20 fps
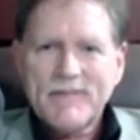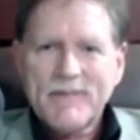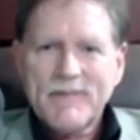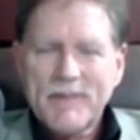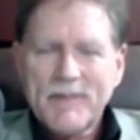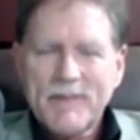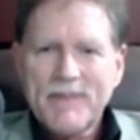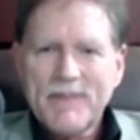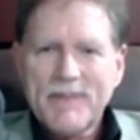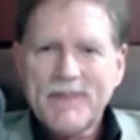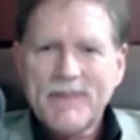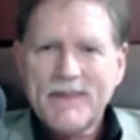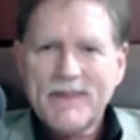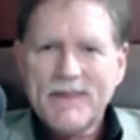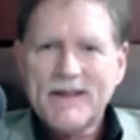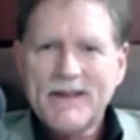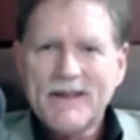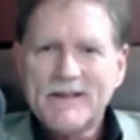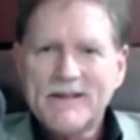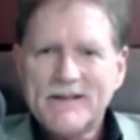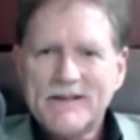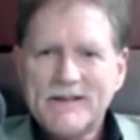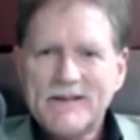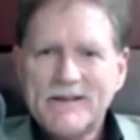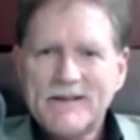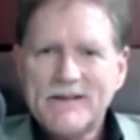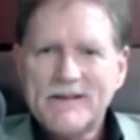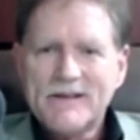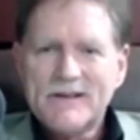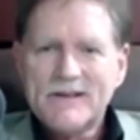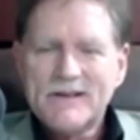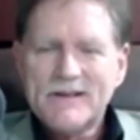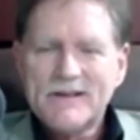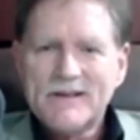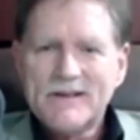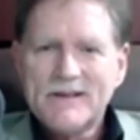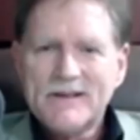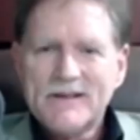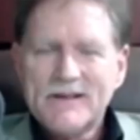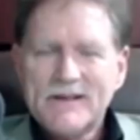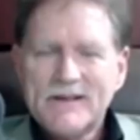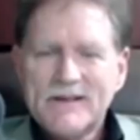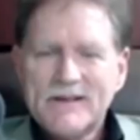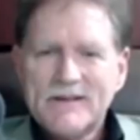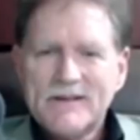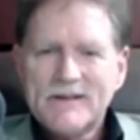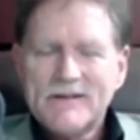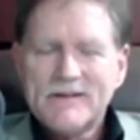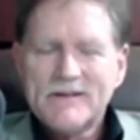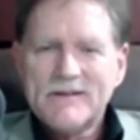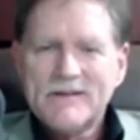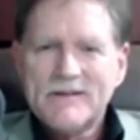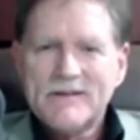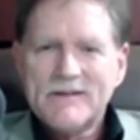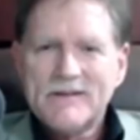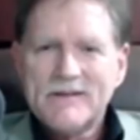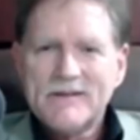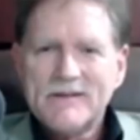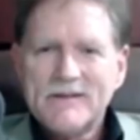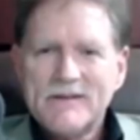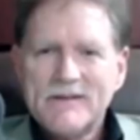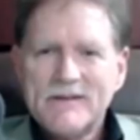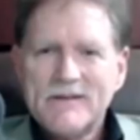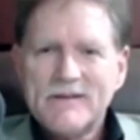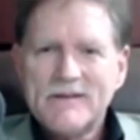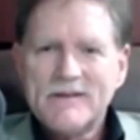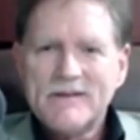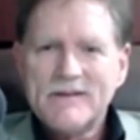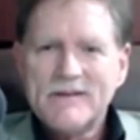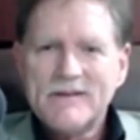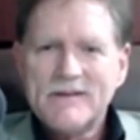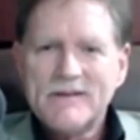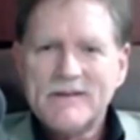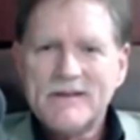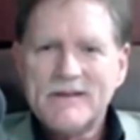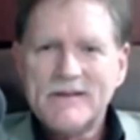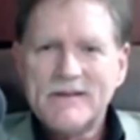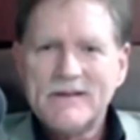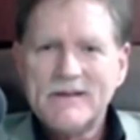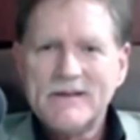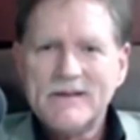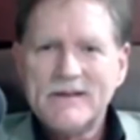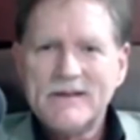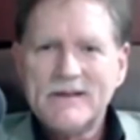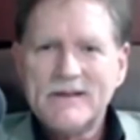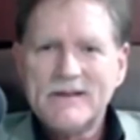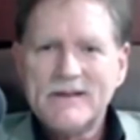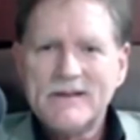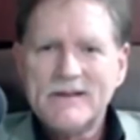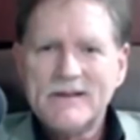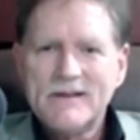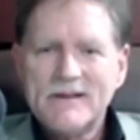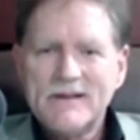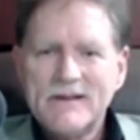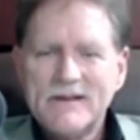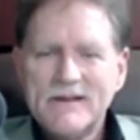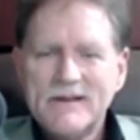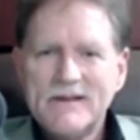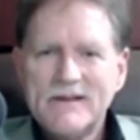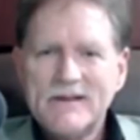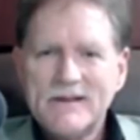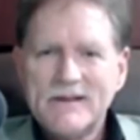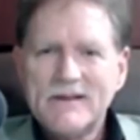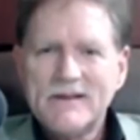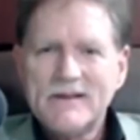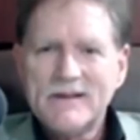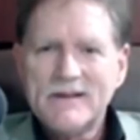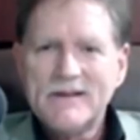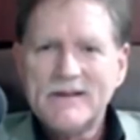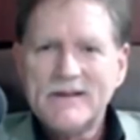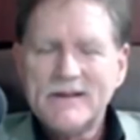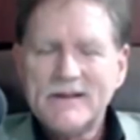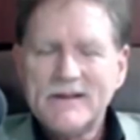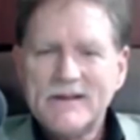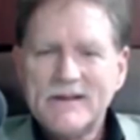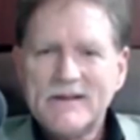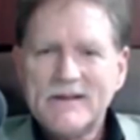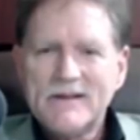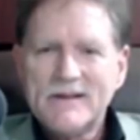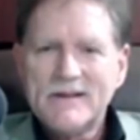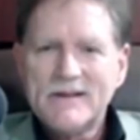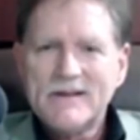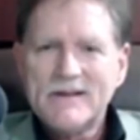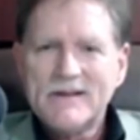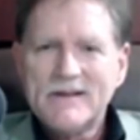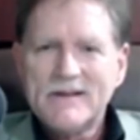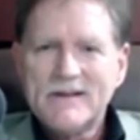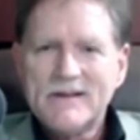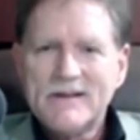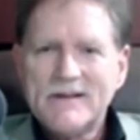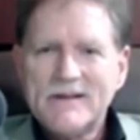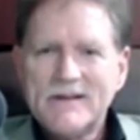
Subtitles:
(not speaking)